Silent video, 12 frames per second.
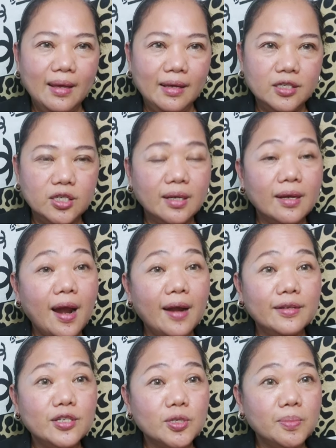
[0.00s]
she
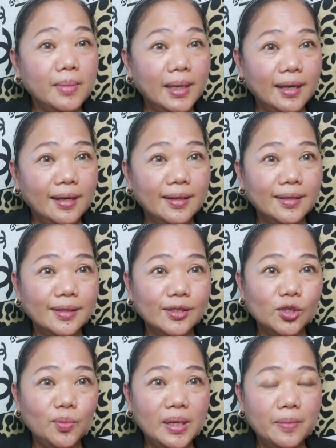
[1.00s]
encouraged me
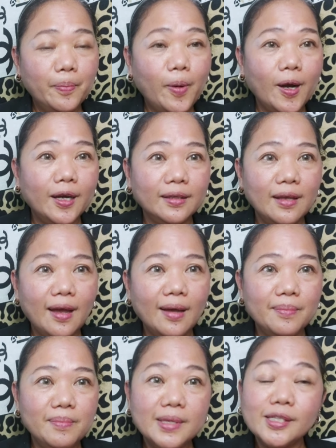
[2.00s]
to be part
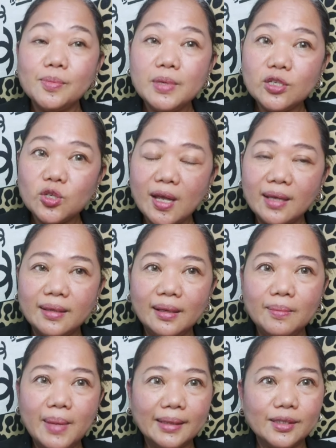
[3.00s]
of Miss B
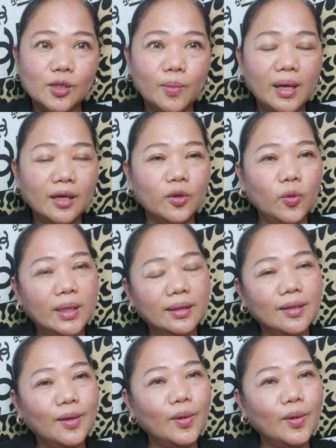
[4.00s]
channel back to back with